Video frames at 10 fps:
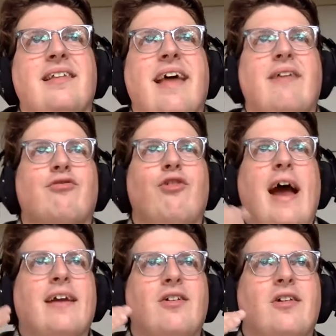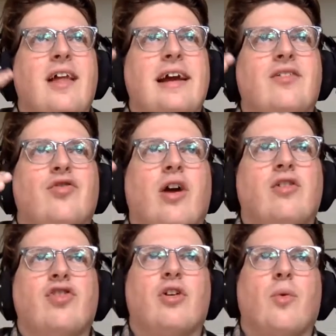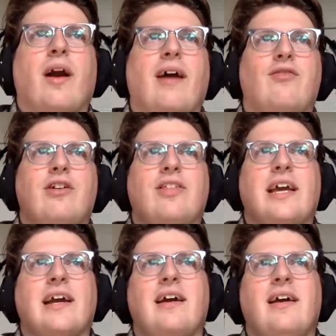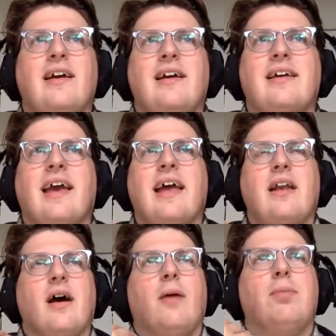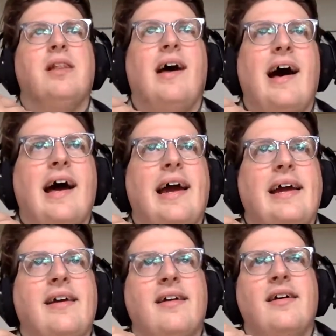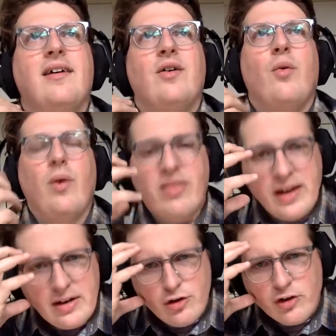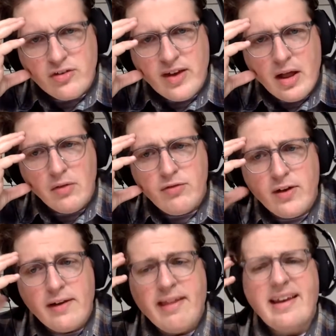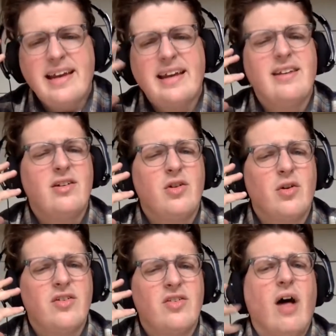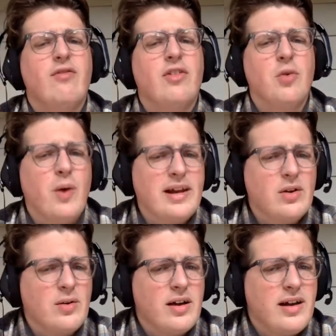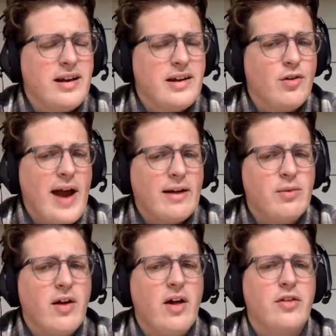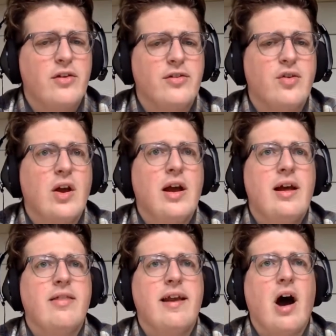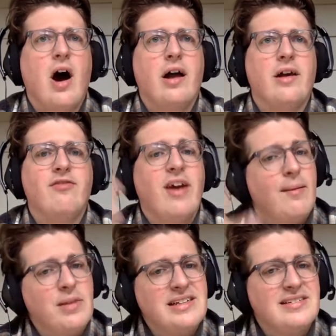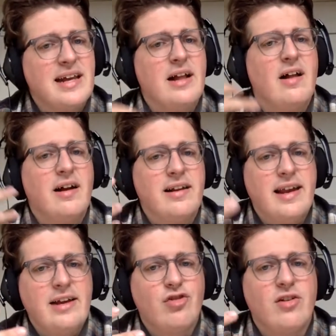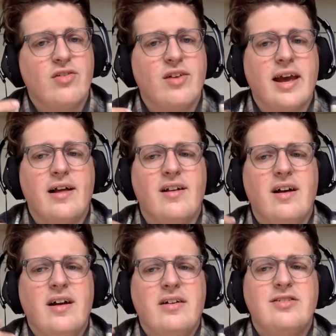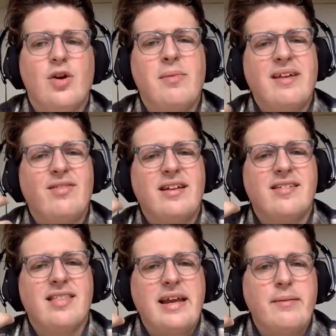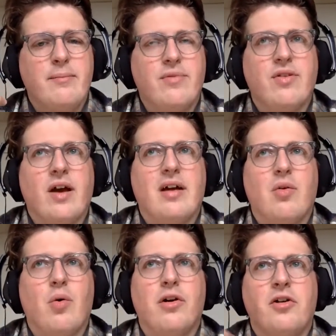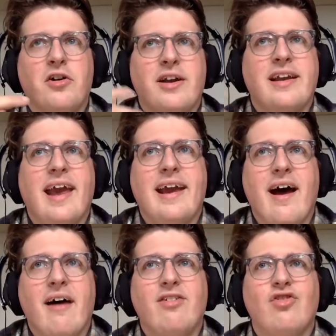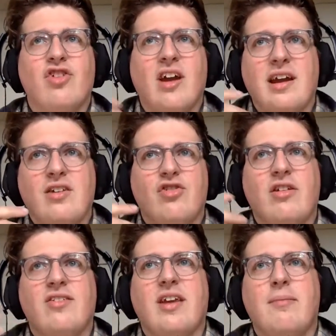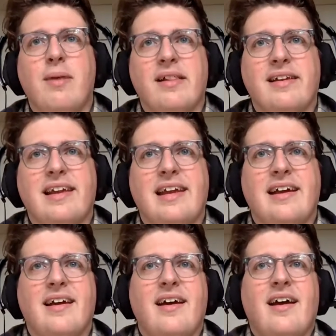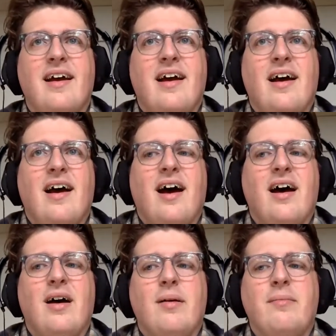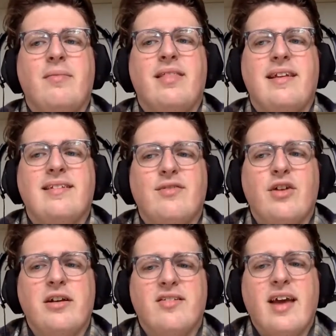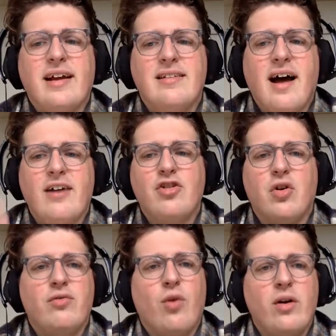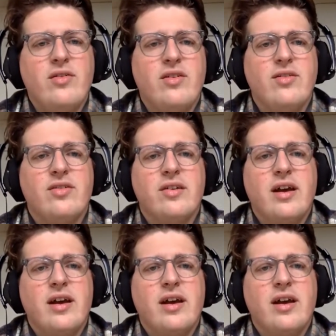that fractal like structure where everything can apply within yourself, and then in yourself and the way you interact with others, then on a family scale, on a nation scale. So many of these themes, order and chaos, change and stability, these different psychological forces,